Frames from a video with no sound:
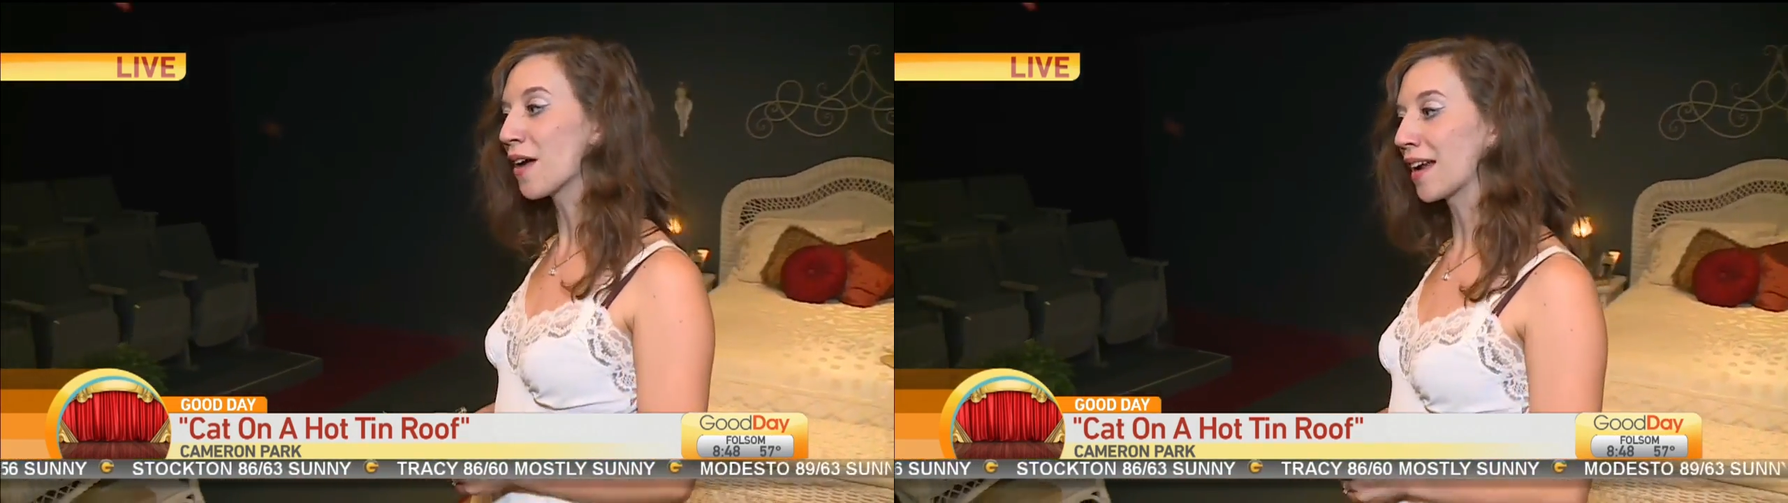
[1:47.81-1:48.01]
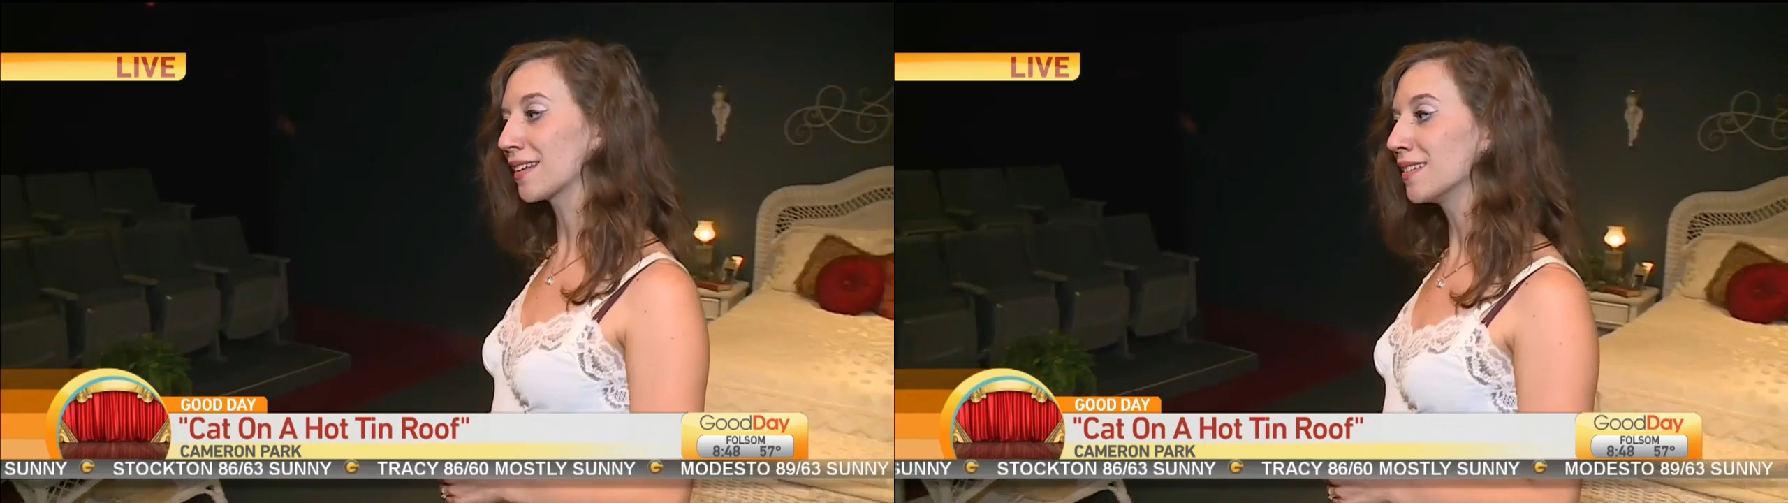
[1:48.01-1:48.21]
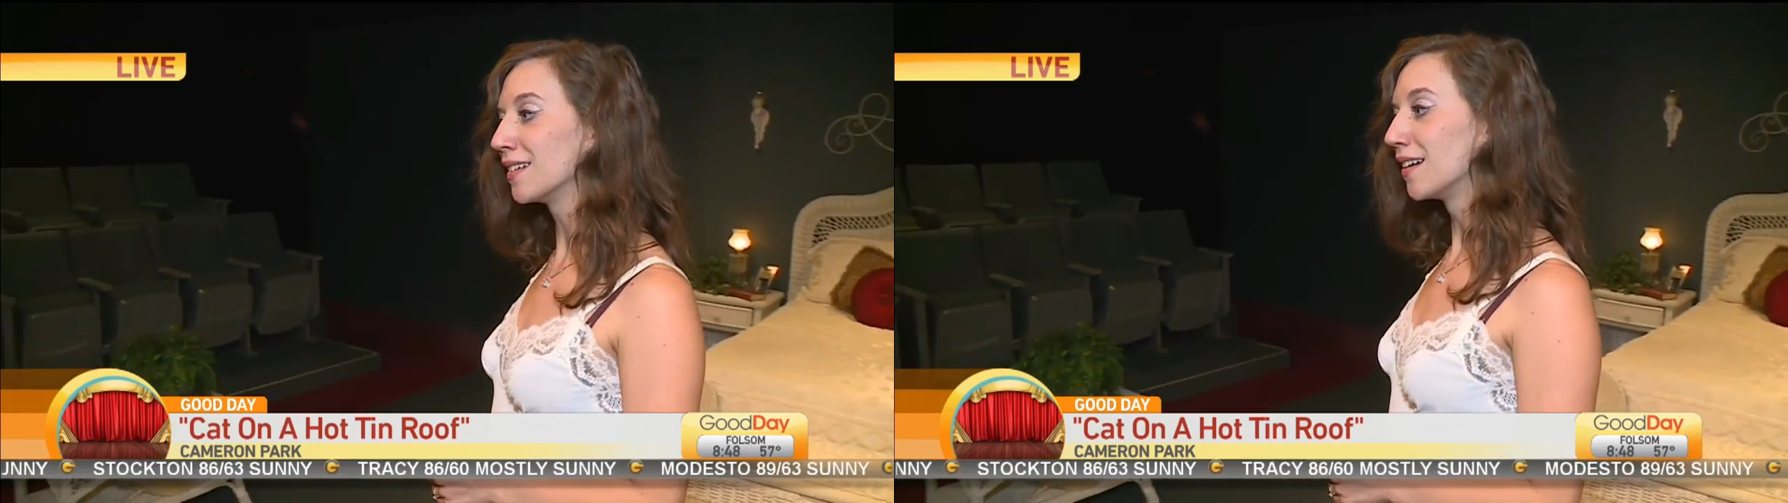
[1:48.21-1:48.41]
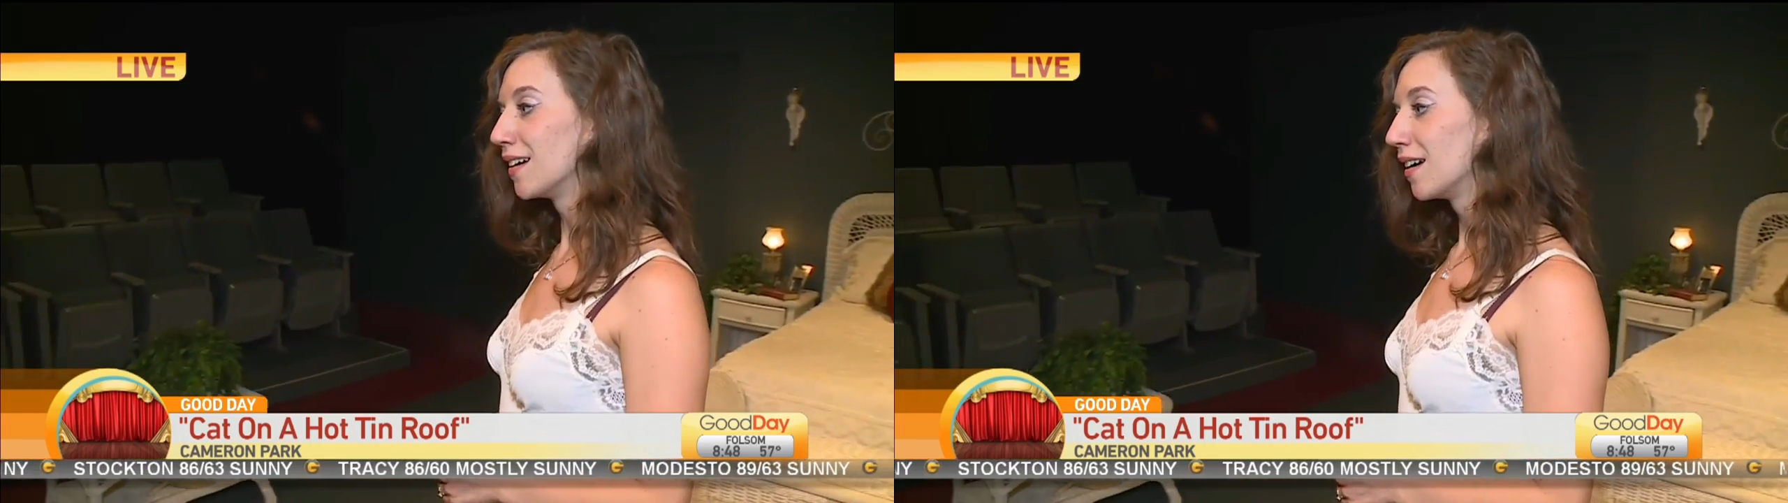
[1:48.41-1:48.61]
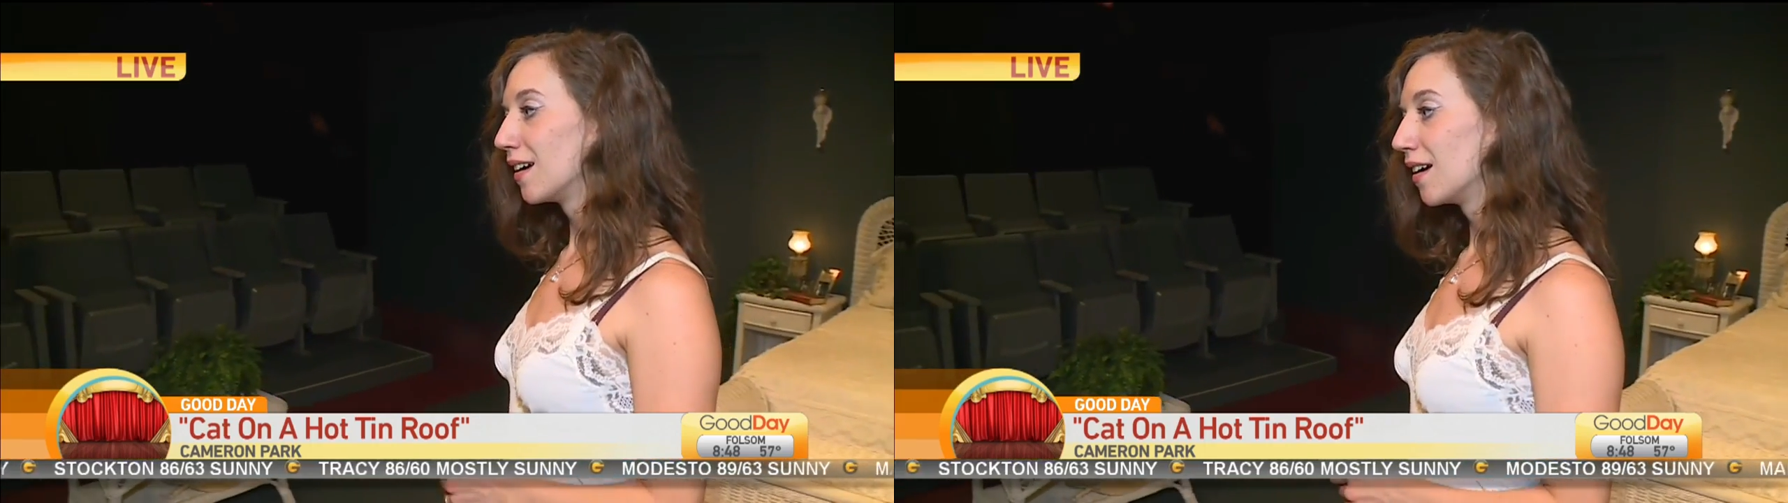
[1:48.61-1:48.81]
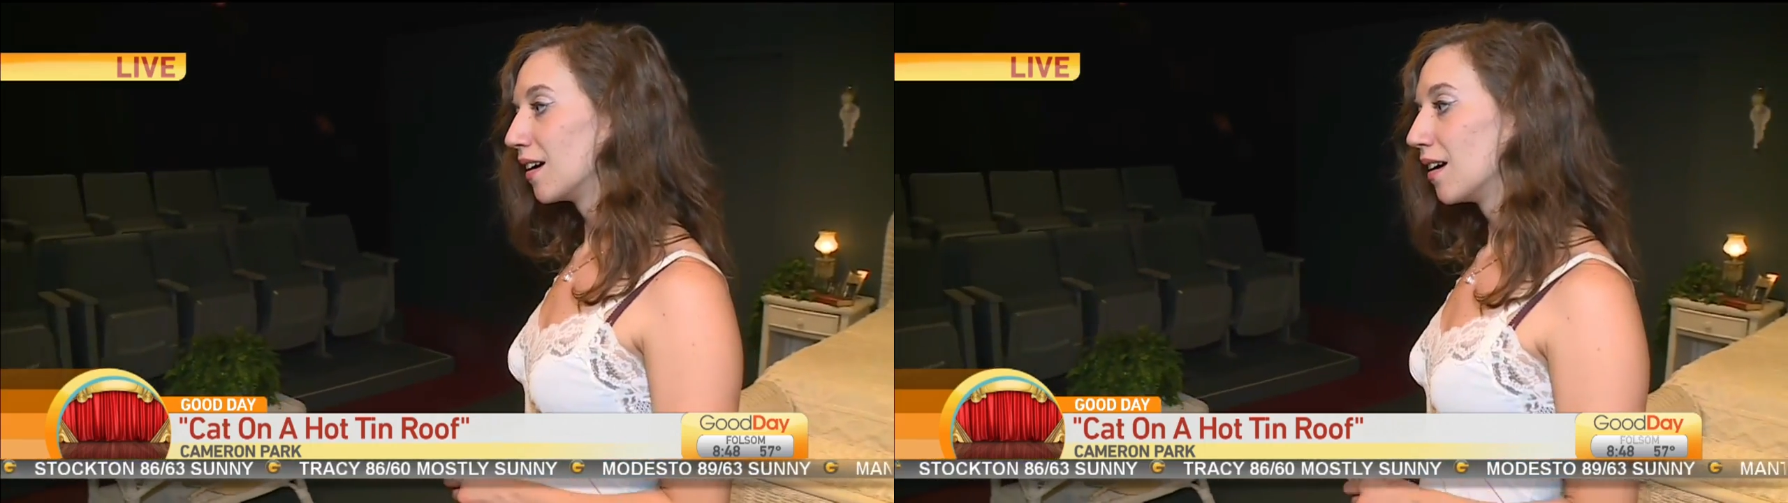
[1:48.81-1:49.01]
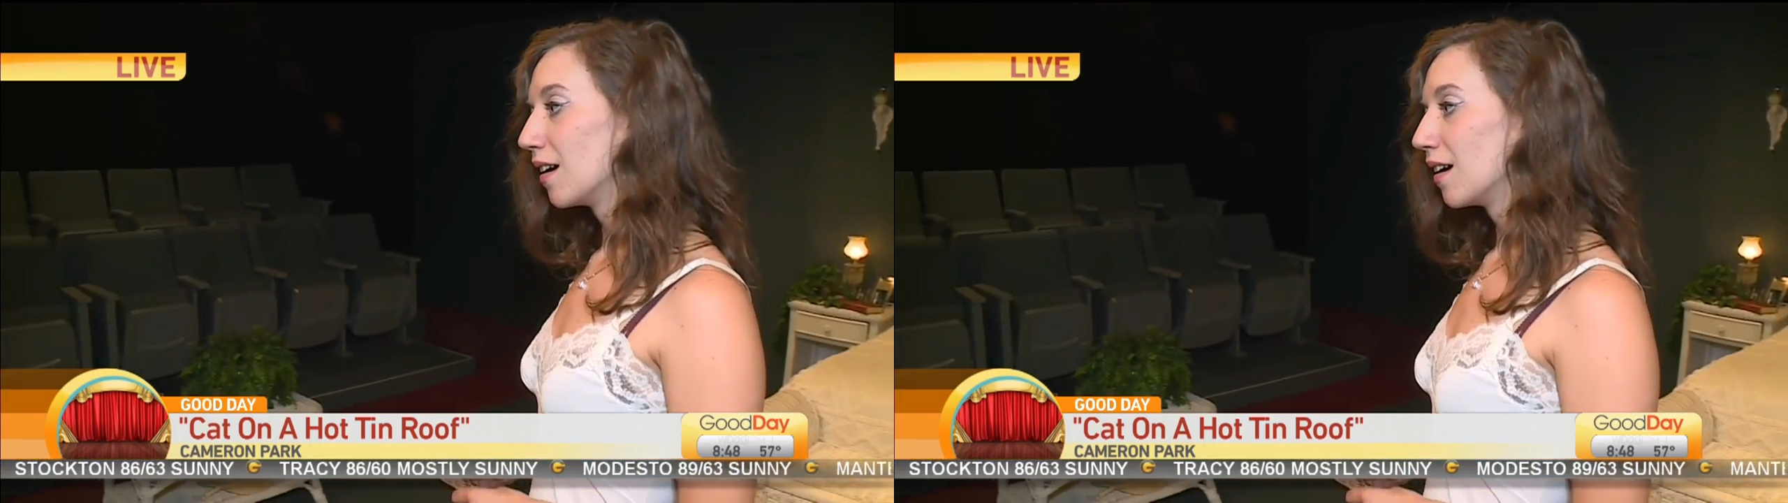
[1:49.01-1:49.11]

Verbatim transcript: like like this